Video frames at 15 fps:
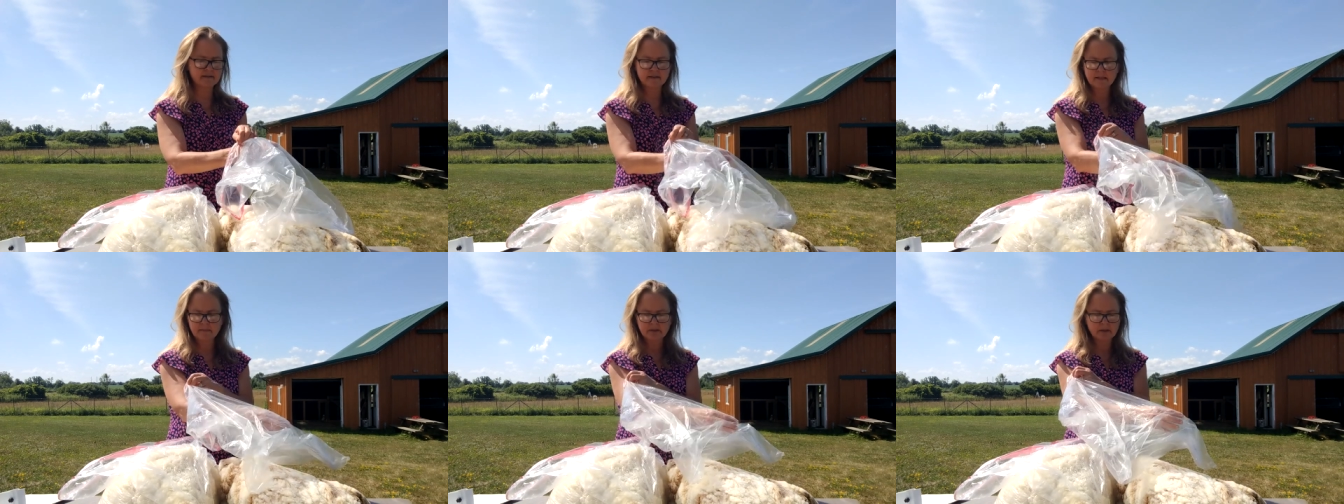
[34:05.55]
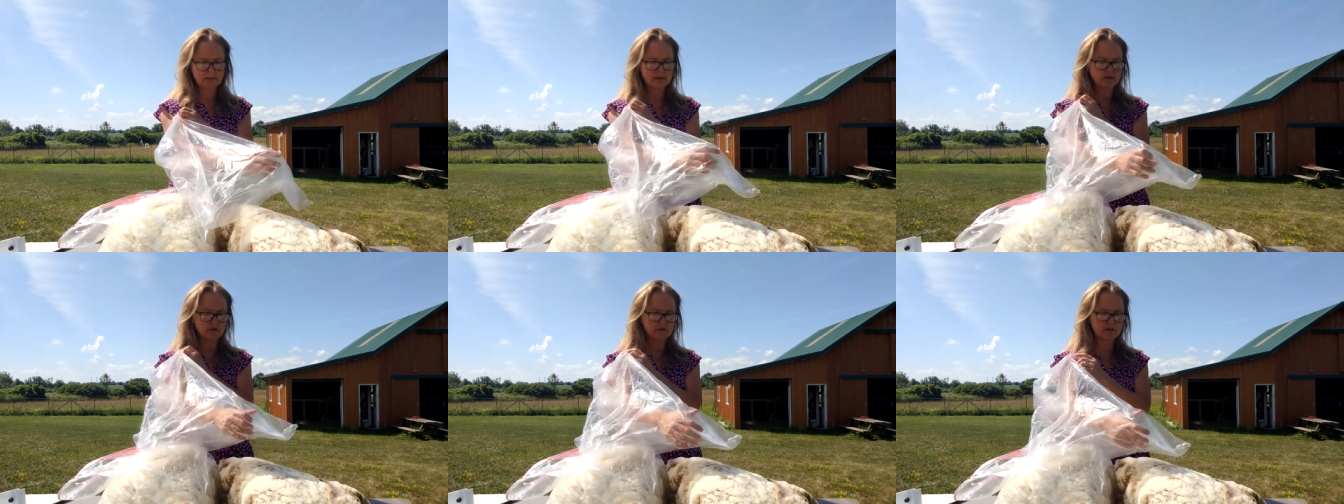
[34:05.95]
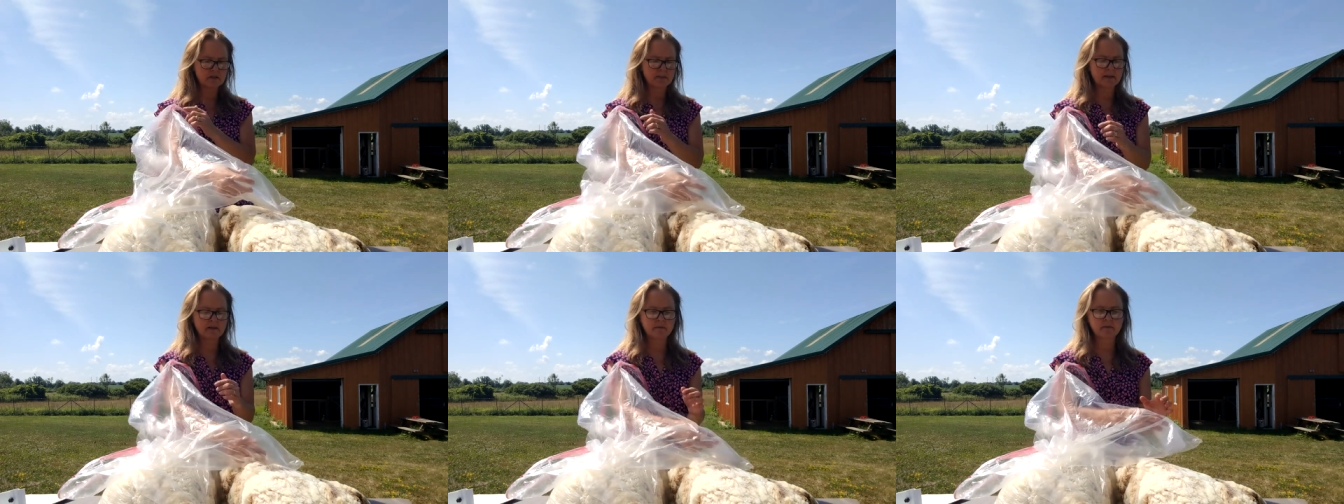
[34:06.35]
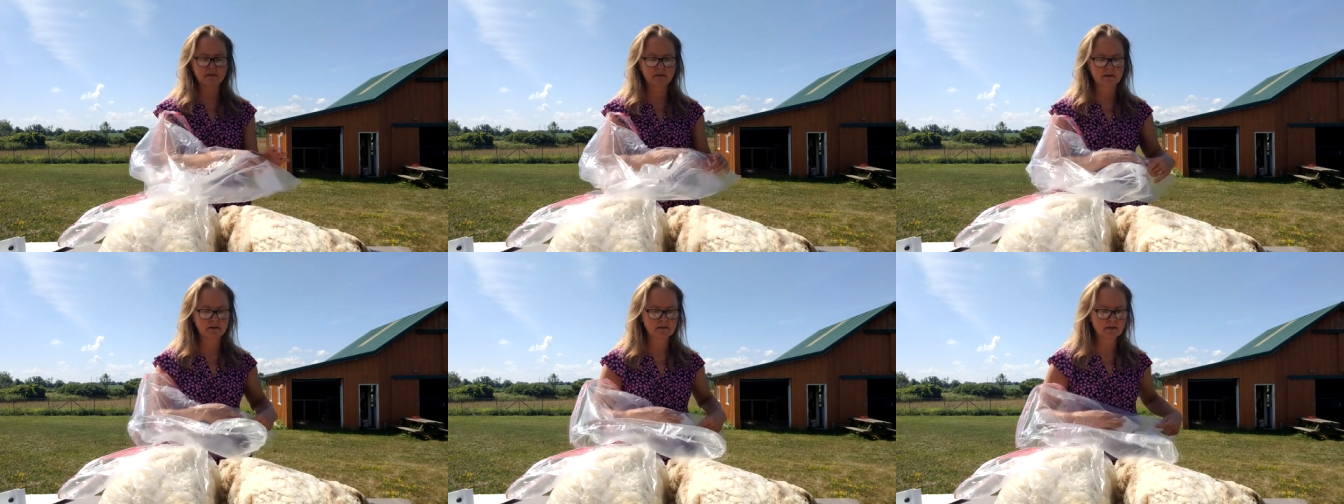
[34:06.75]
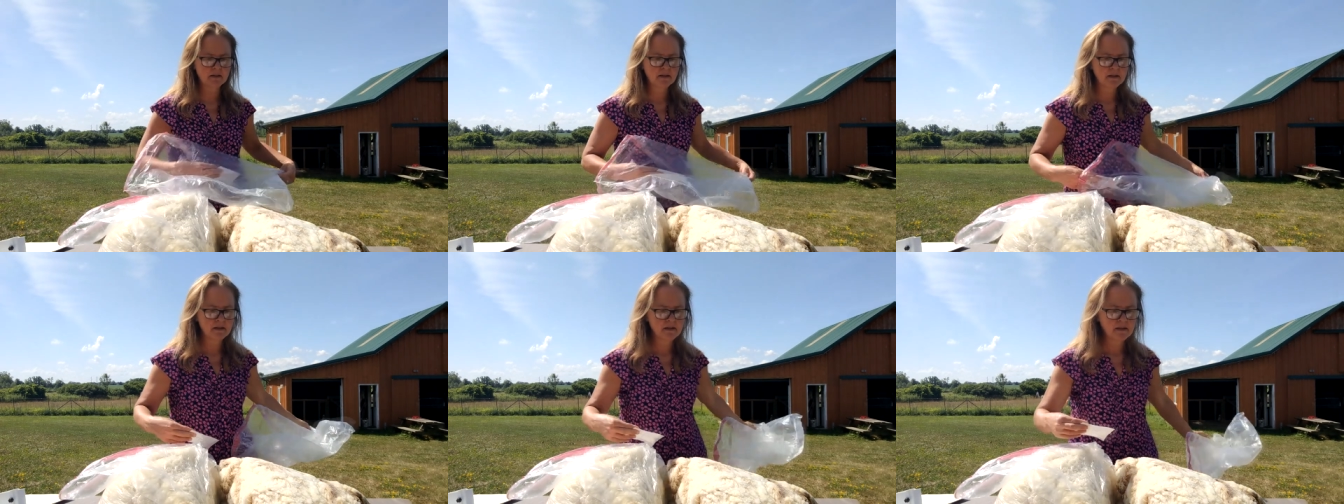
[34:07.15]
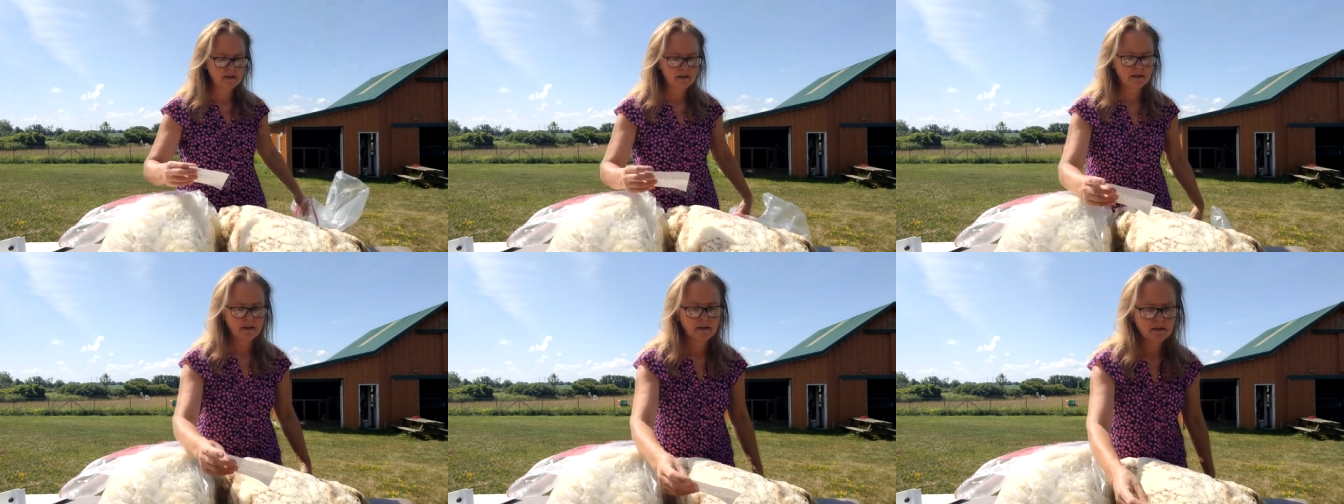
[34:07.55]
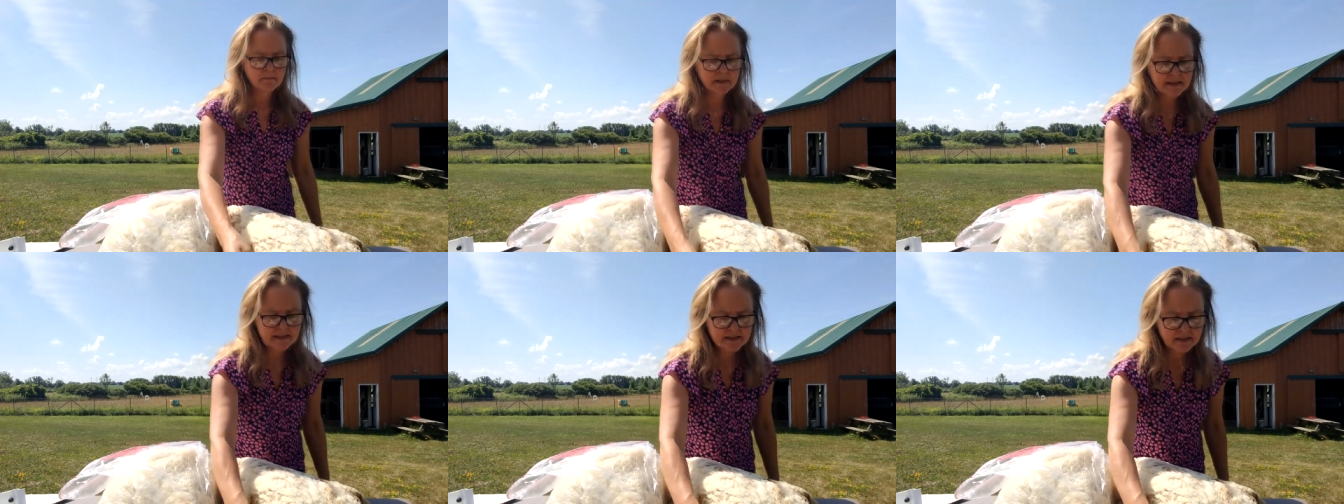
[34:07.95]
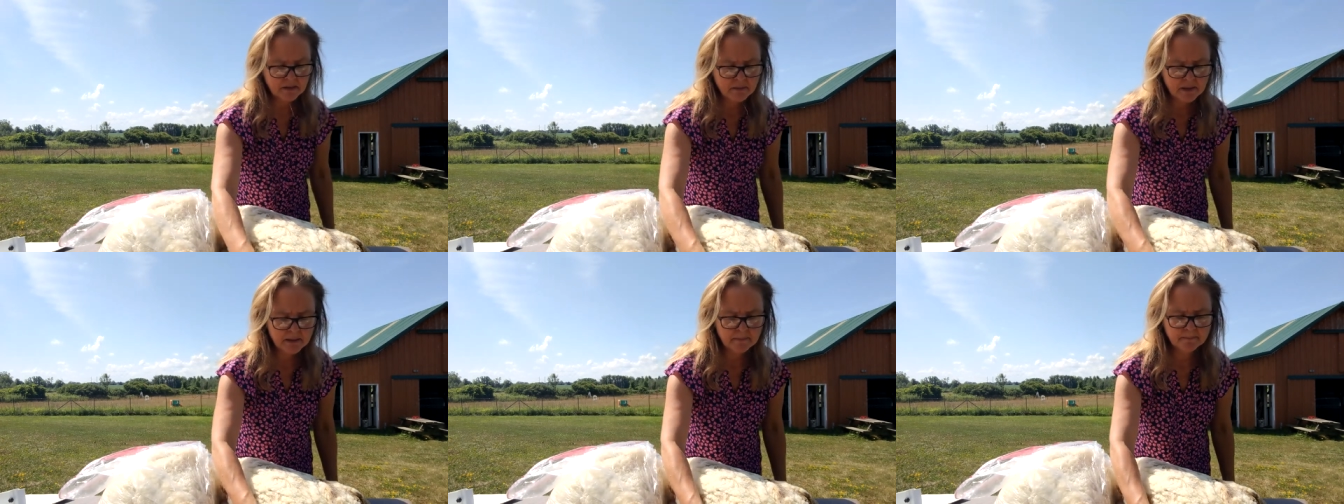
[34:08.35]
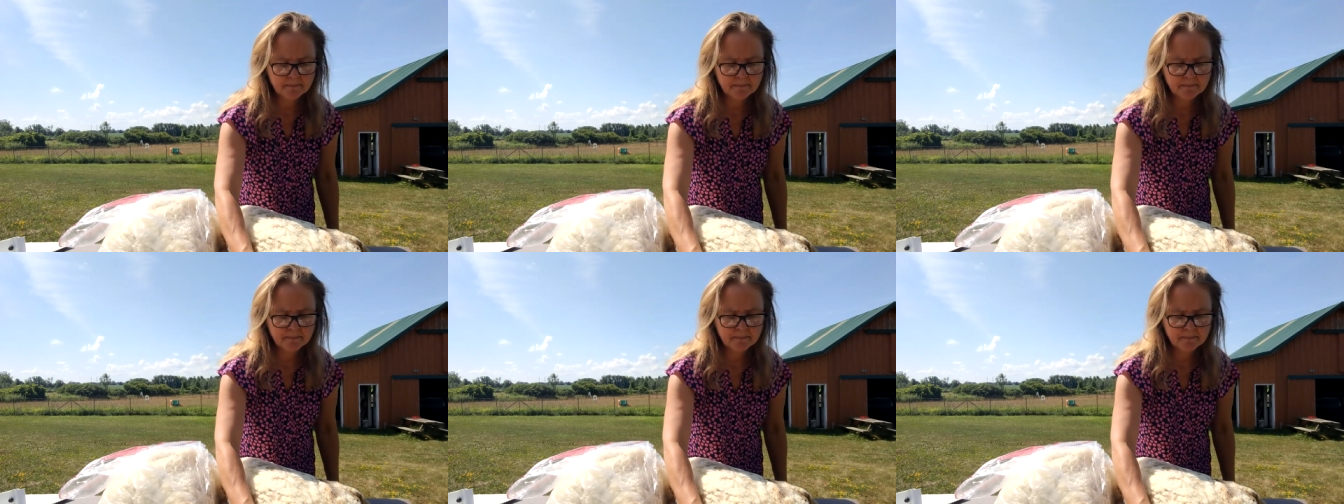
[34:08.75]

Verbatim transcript: I'm a little bit nervous about mixing them up.